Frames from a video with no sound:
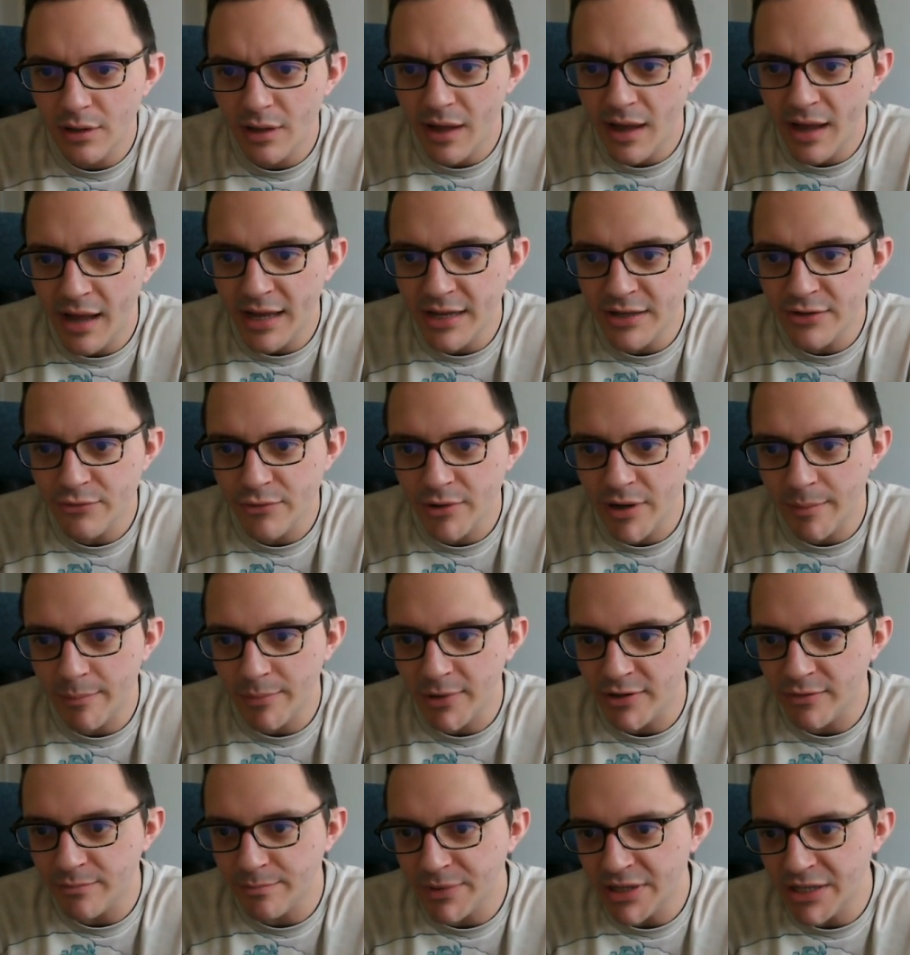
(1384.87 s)
a squared
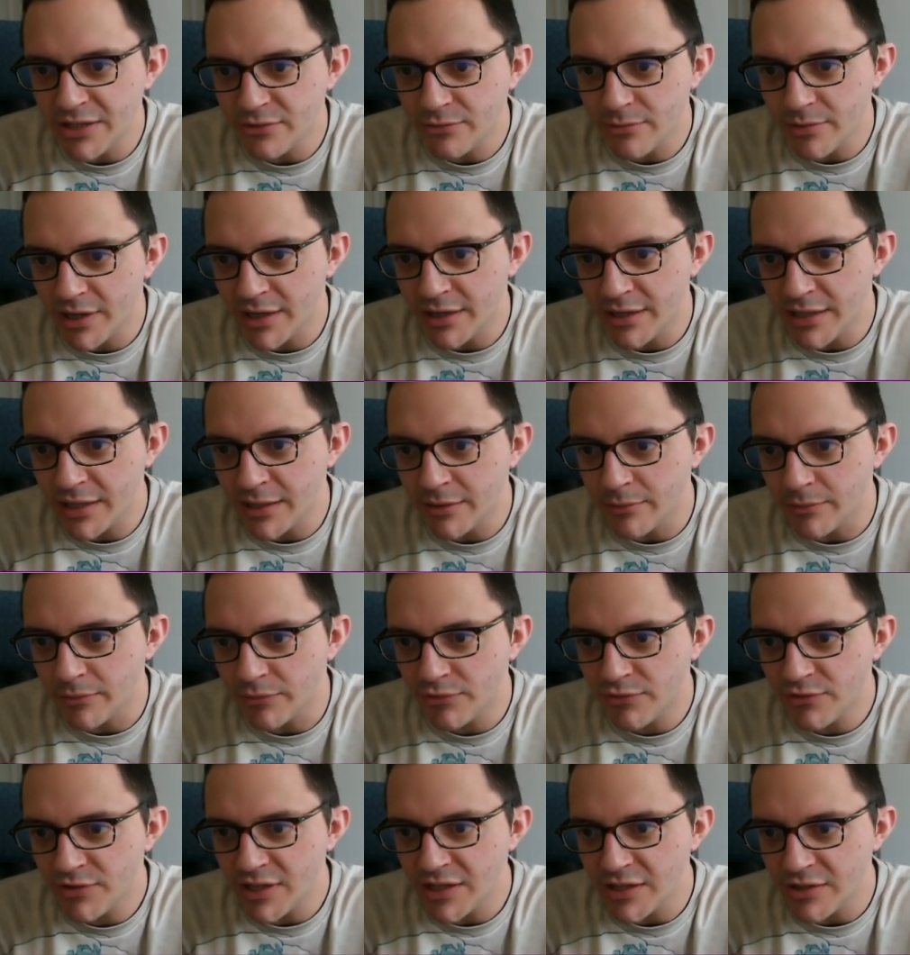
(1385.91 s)
plus b squared
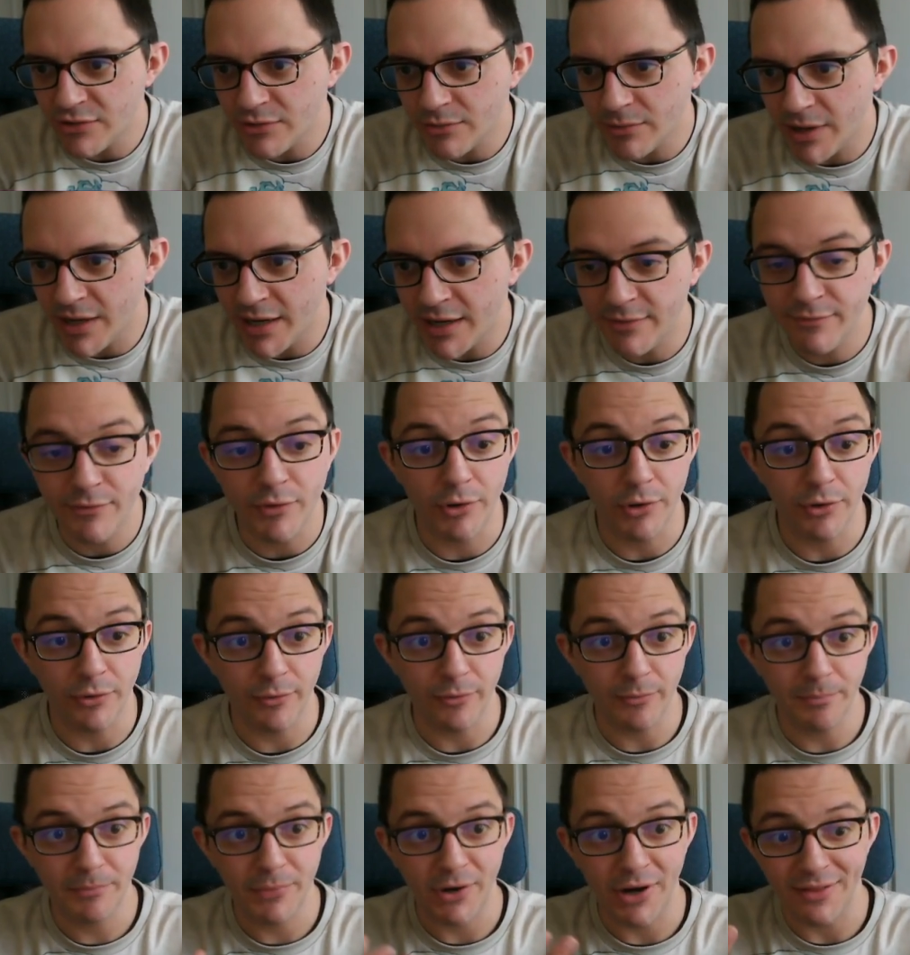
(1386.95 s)
equals c squared for your
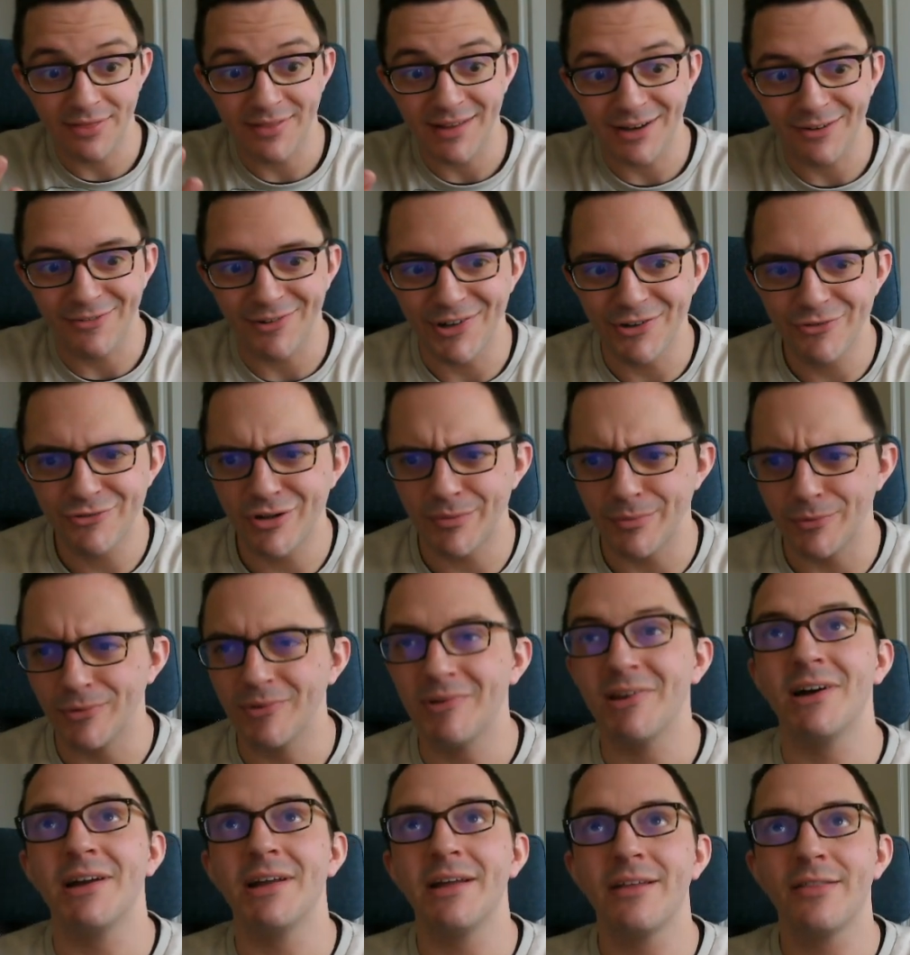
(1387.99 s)
Pythagorean triple,
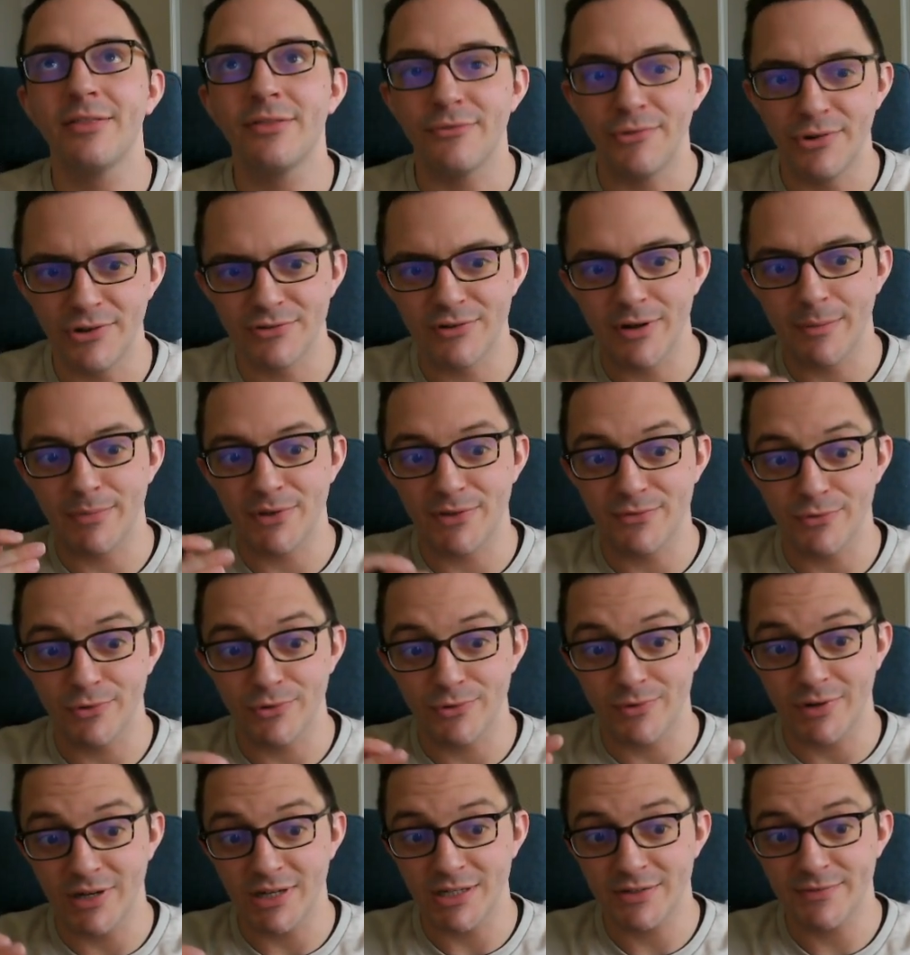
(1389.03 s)
like 3 squared plus 4
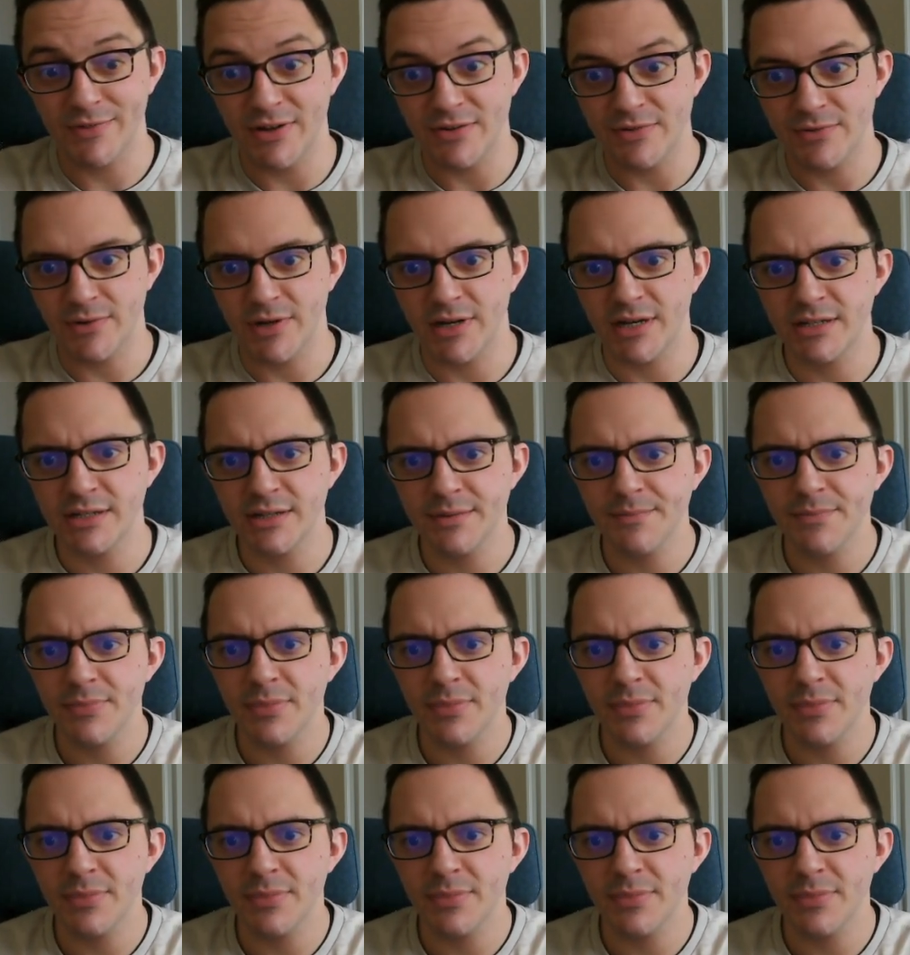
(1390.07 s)
squared is 5 squared,